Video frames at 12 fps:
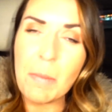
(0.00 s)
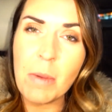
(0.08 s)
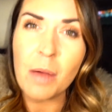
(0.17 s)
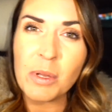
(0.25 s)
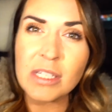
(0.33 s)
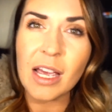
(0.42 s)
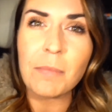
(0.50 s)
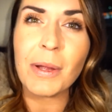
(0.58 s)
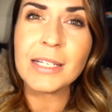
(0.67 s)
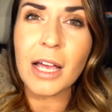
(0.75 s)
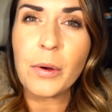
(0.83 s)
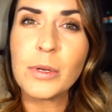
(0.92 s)
My mom and dad,
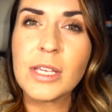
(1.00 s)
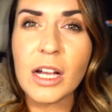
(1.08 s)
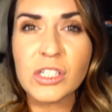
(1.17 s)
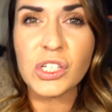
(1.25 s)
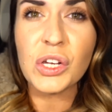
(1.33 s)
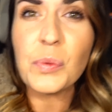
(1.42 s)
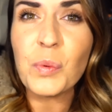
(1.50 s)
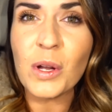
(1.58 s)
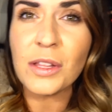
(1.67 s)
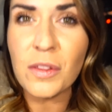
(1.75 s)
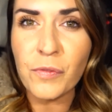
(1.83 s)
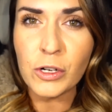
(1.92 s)
my dad was actually
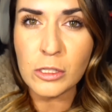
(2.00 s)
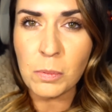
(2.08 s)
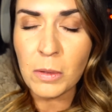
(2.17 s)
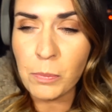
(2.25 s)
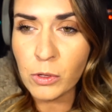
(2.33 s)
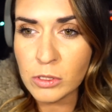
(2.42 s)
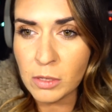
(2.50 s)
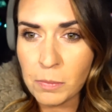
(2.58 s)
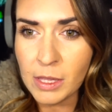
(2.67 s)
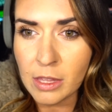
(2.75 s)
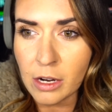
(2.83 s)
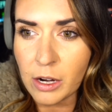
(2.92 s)
one of the first people to
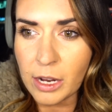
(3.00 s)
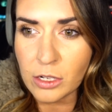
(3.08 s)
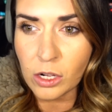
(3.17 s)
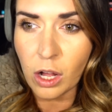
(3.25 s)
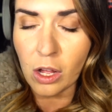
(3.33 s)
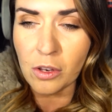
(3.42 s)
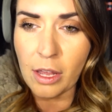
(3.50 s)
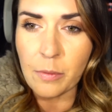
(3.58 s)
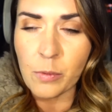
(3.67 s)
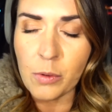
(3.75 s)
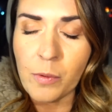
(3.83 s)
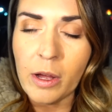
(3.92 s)
be there and to call
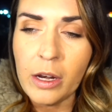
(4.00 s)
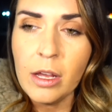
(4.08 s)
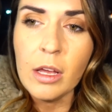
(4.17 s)
nine one one.